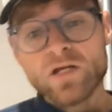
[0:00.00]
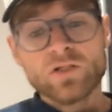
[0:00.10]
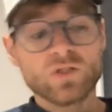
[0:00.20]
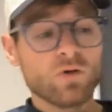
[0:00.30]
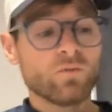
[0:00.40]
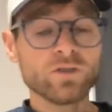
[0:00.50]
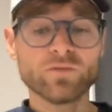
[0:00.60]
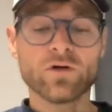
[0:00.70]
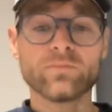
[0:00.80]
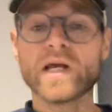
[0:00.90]
So first
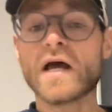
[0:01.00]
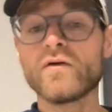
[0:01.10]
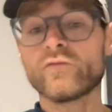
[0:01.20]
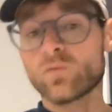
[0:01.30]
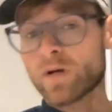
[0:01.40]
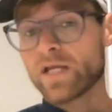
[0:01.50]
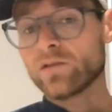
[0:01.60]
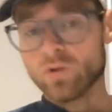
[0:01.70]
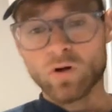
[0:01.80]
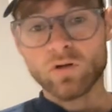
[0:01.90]
of all, for my
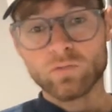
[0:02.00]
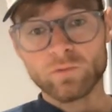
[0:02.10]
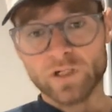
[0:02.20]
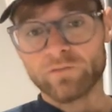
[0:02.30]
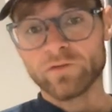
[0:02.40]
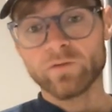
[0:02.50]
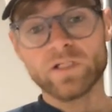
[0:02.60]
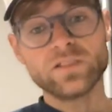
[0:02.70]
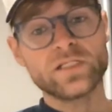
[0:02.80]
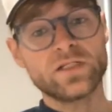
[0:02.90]
long recovery
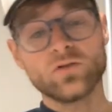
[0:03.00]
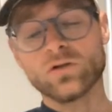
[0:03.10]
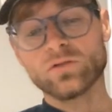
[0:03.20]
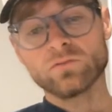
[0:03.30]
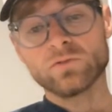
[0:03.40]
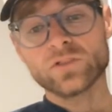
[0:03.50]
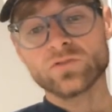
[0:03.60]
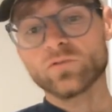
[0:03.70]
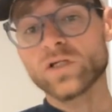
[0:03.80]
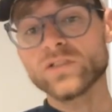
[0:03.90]
runs and long
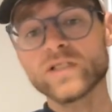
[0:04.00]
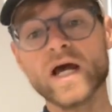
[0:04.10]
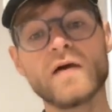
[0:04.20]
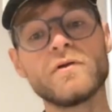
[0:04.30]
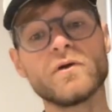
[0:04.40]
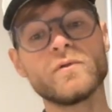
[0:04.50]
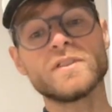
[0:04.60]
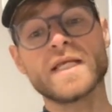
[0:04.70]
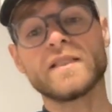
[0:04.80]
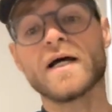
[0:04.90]
distance runs, I would always
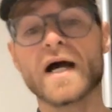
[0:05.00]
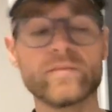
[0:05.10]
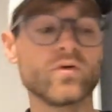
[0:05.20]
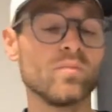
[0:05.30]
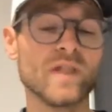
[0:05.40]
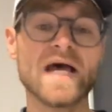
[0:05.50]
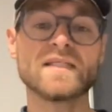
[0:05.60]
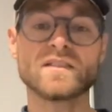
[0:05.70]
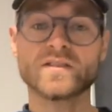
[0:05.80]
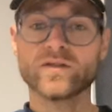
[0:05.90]
take the Hyper
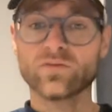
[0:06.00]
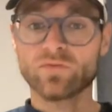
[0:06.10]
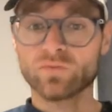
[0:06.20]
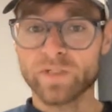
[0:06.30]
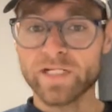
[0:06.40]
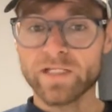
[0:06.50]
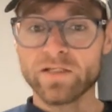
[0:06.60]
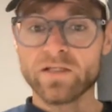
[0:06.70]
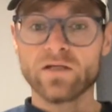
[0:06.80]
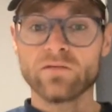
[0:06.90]
Blast 3.
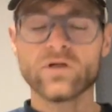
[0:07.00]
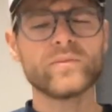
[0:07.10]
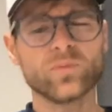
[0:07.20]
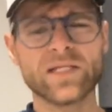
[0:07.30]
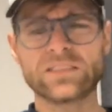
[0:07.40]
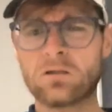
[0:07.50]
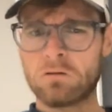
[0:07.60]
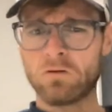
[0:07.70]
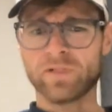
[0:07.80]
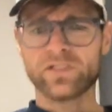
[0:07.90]
Hyper Blast.
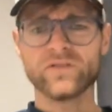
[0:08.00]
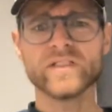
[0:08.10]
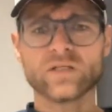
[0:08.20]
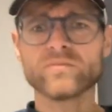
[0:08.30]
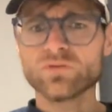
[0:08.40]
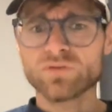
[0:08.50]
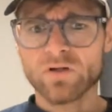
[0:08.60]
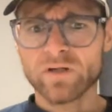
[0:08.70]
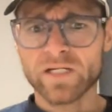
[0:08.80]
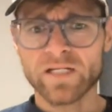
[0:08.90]
Oh my goodness, I'm so
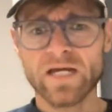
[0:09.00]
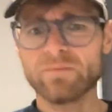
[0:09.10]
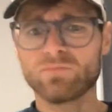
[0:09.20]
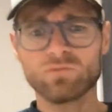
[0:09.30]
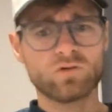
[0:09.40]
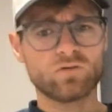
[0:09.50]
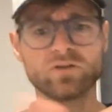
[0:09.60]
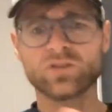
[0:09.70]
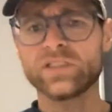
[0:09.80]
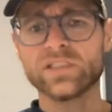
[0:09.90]
sorry. I'm
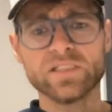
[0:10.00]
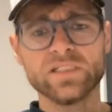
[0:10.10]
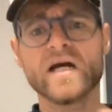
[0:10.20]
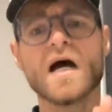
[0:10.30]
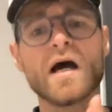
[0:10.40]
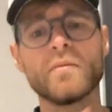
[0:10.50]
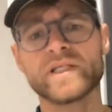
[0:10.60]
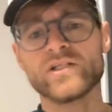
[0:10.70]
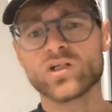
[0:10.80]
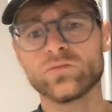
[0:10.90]
cursing. I'm
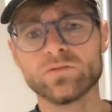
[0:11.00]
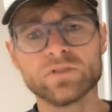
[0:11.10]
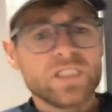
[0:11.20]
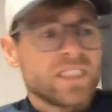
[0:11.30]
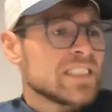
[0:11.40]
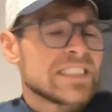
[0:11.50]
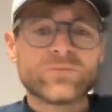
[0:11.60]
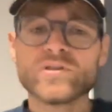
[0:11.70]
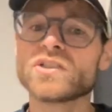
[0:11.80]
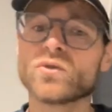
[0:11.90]
getting in trouble.
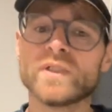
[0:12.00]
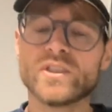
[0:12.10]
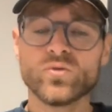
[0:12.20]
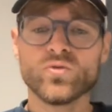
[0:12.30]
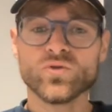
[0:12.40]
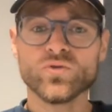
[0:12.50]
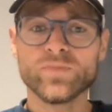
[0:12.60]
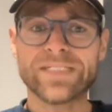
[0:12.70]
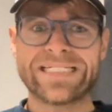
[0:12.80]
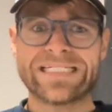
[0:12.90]
Someone's going to sue
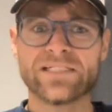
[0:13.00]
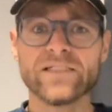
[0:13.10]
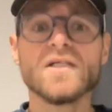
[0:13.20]
me.